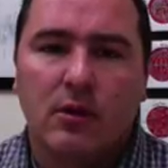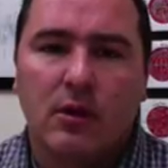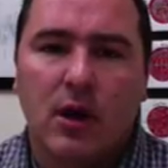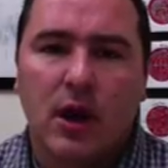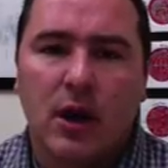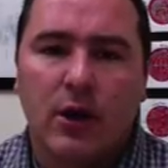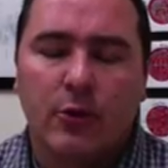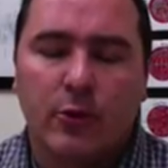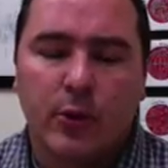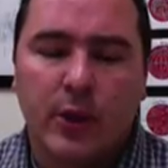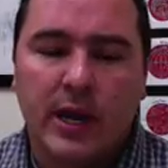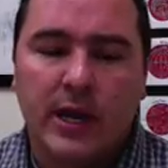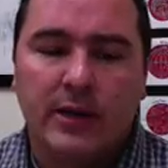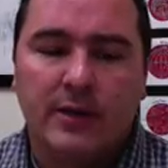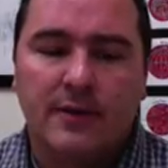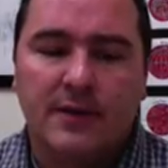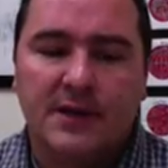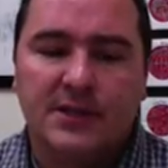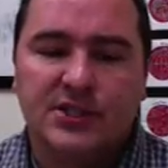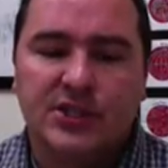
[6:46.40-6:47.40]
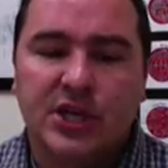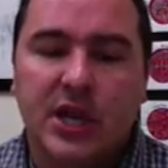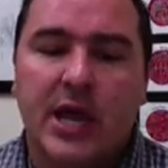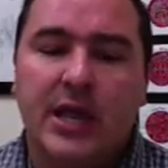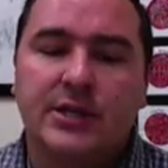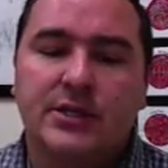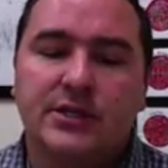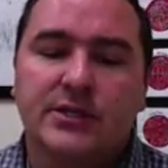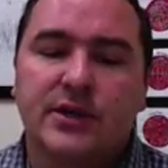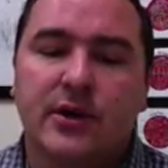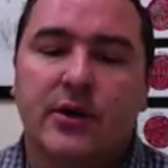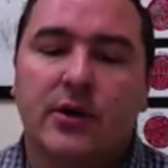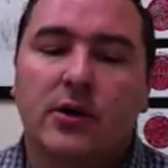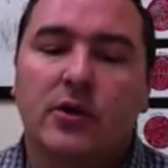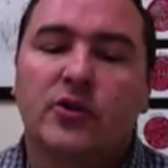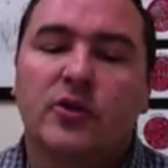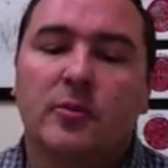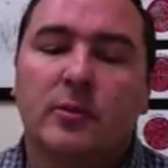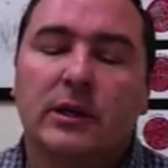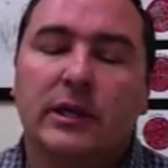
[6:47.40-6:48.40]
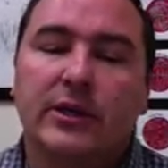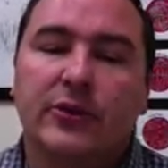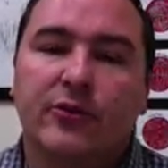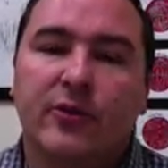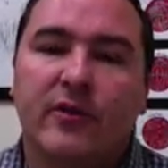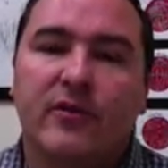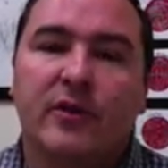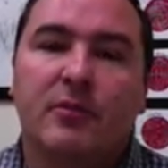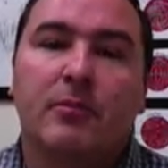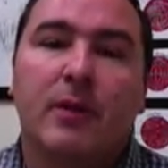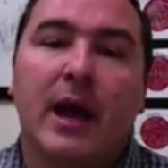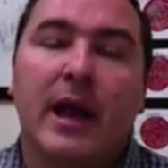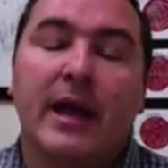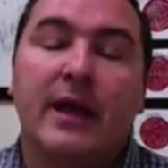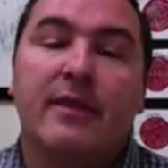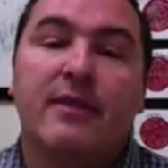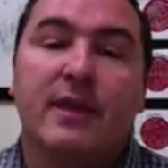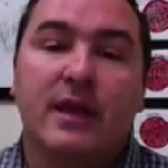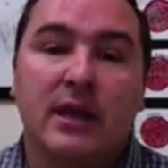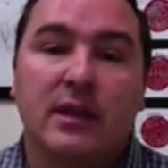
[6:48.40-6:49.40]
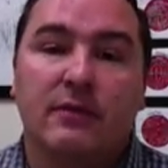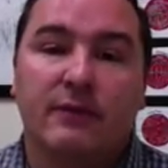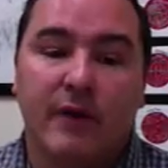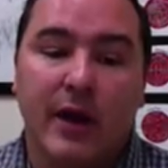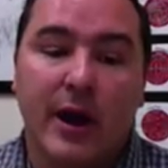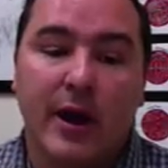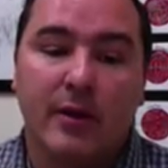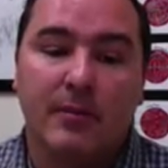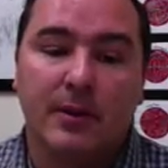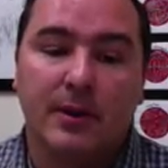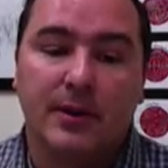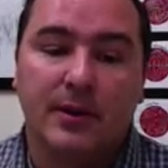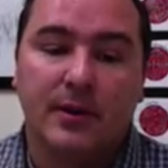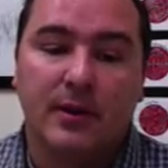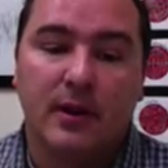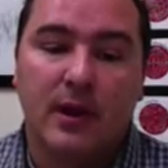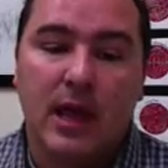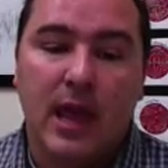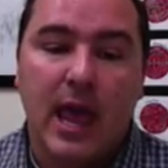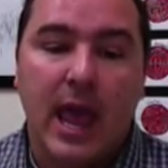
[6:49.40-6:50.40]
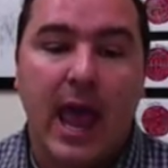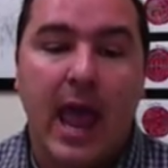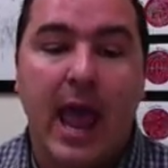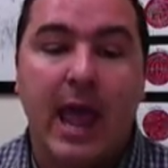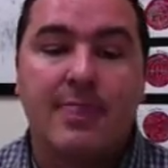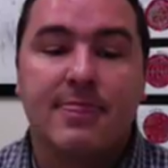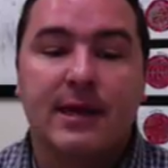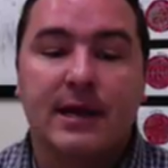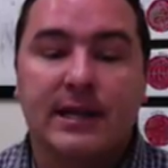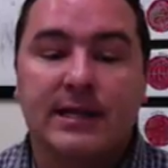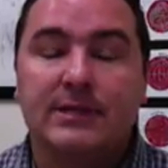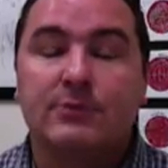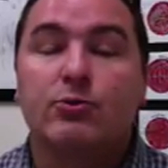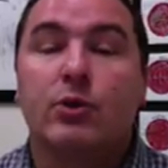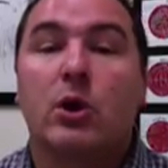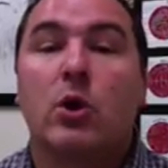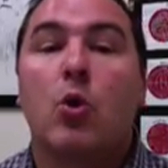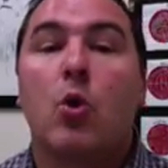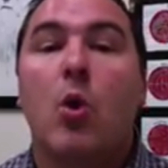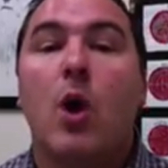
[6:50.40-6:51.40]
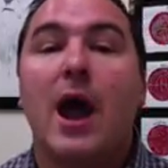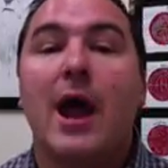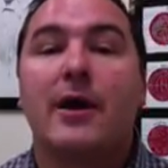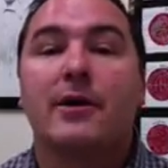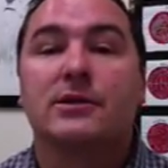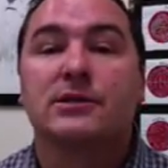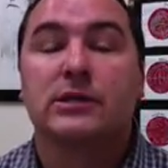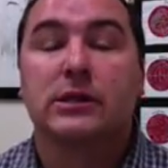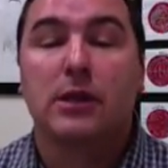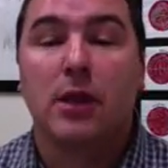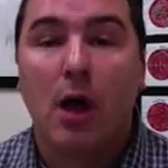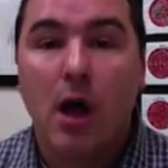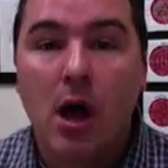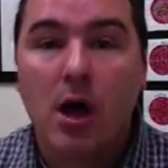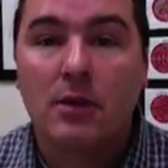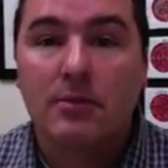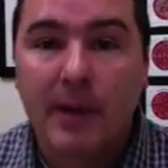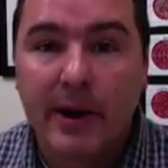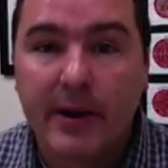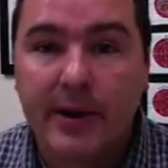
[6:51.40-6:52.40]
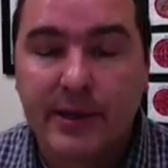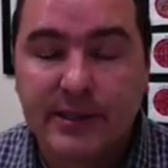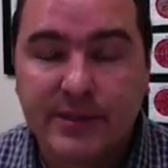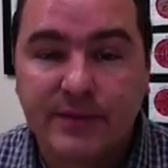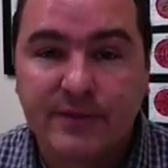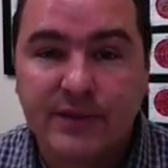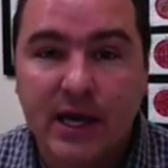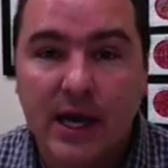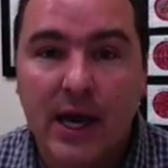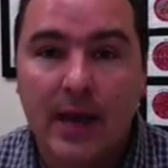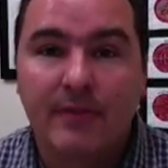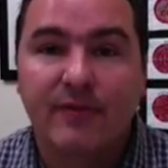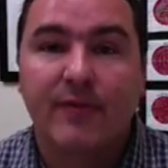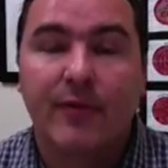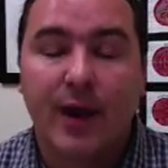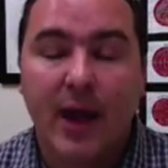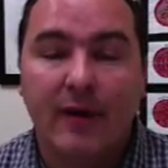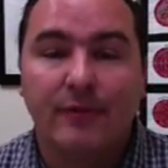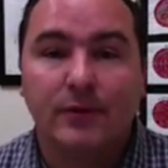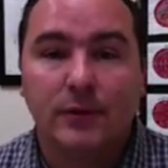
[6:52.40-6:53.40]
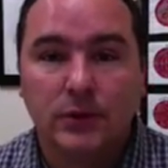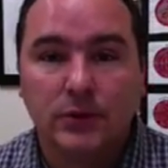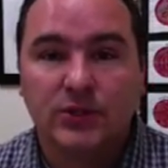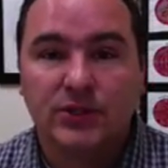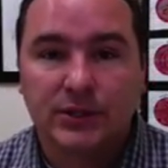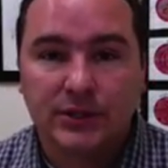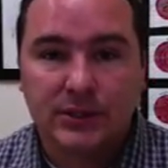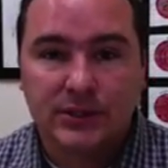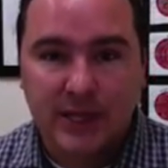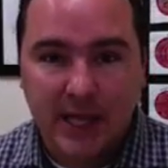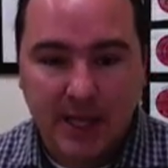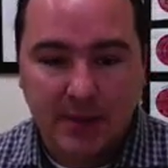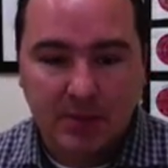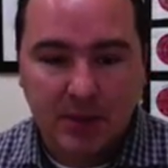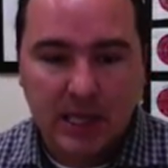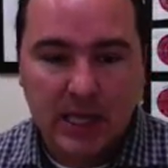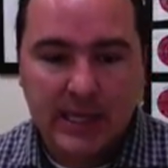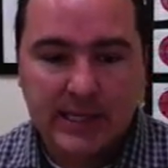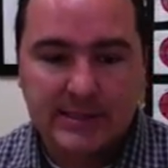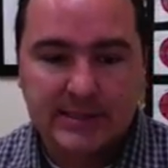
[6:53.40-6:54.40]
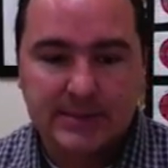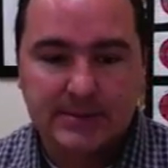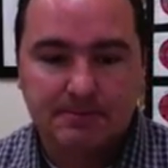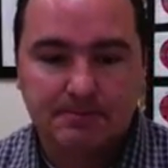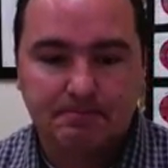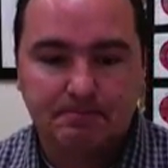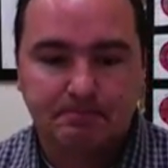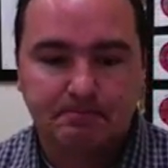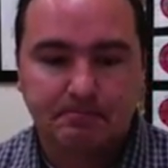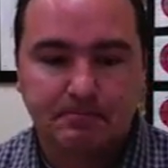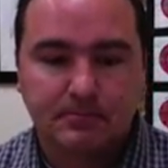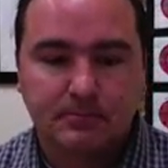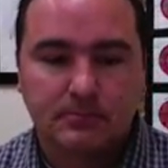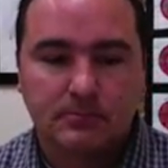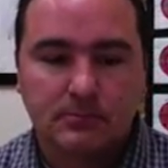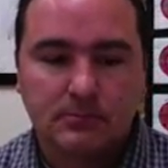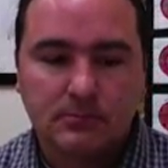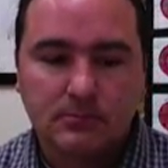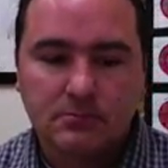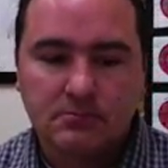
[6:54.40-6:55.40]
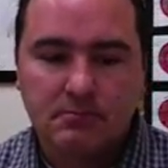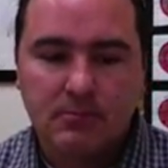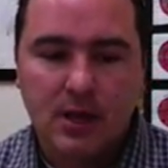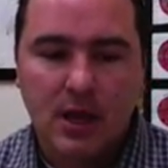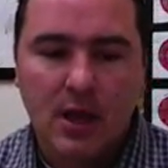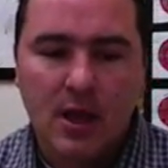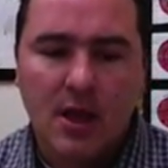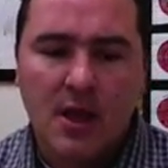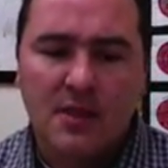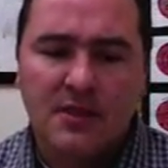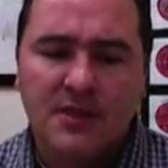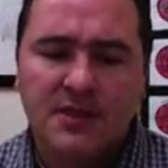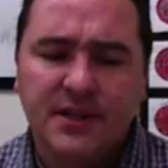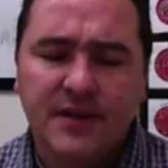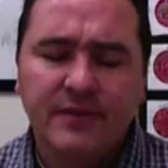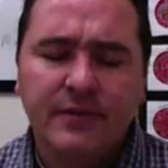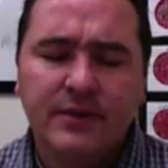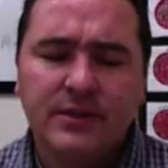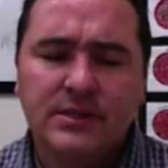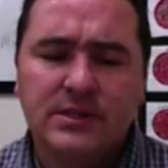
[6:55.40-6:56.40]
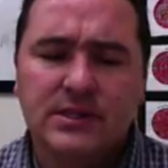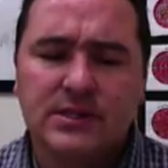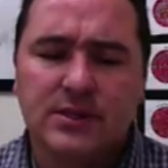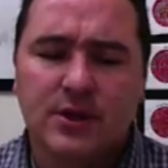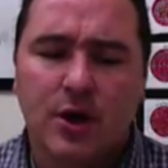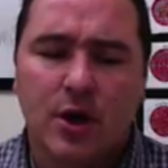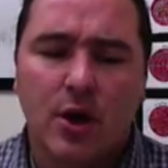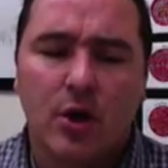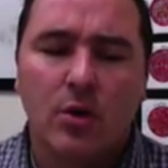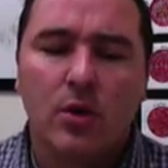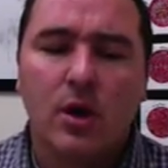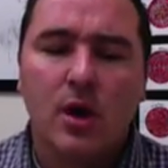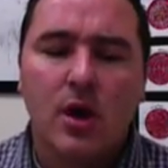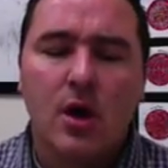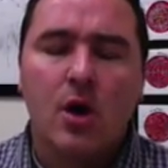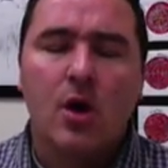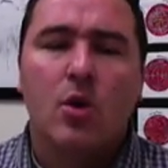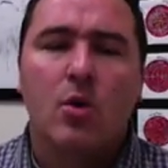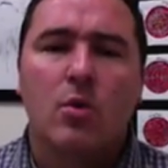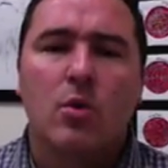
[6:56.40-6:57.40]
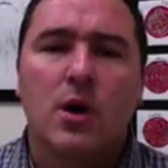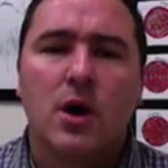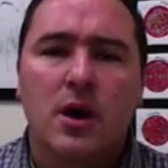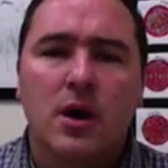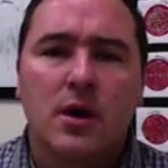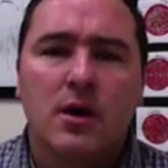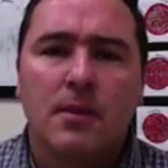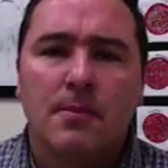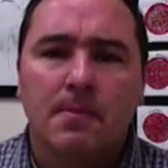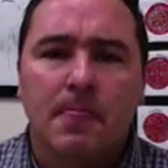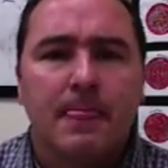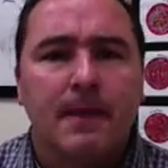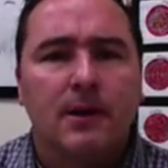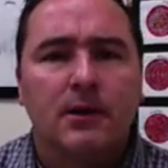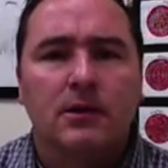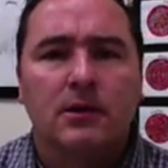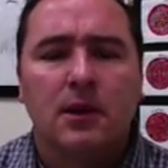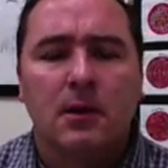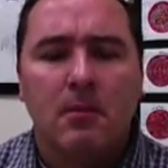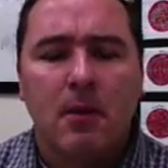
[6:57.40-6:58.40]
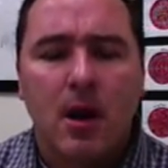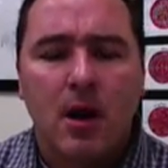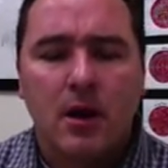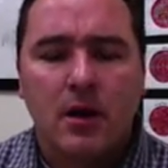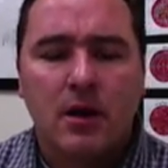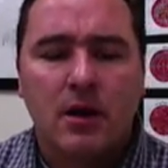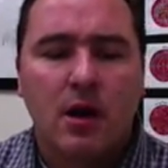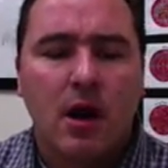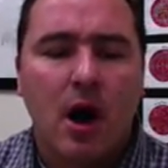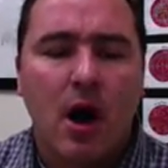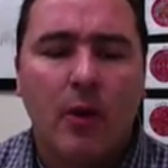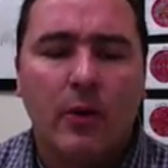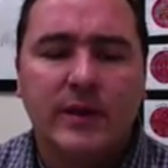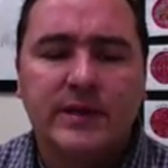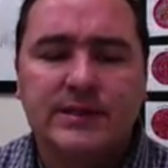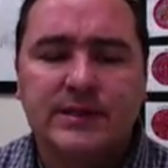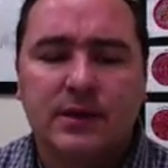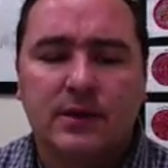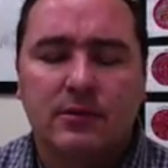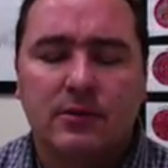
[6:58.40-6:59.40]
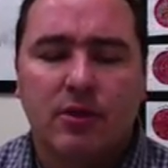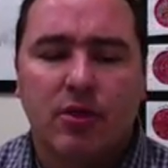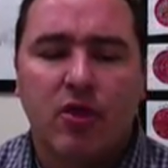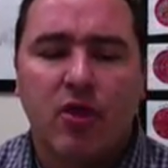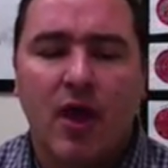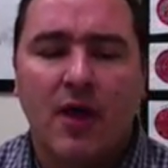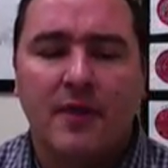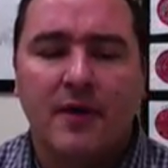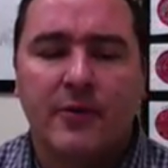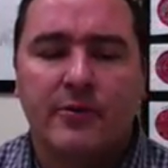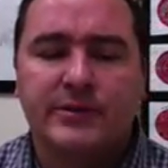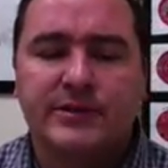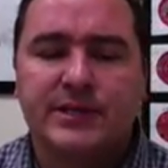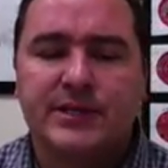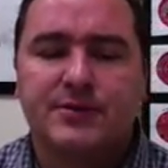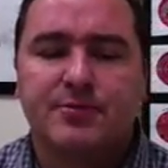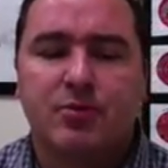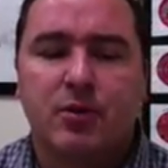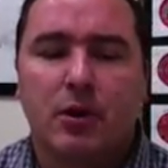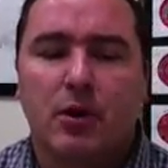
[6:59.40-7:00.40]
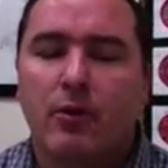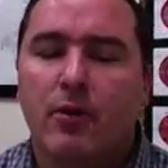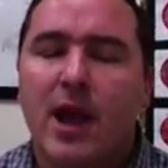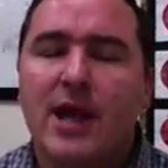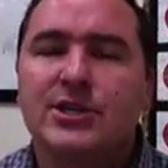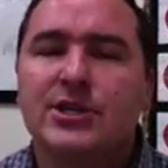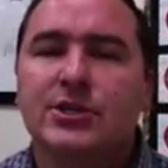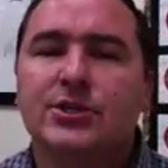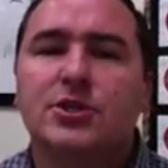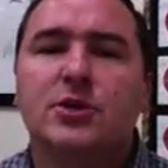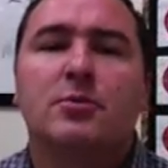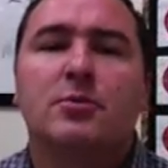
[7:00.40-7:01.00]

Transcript: agreed that changes are ultimately driven by the environment and that it requires long periods of time for evolution to take place. The differences, though, were Lamarck always thought there was this progression to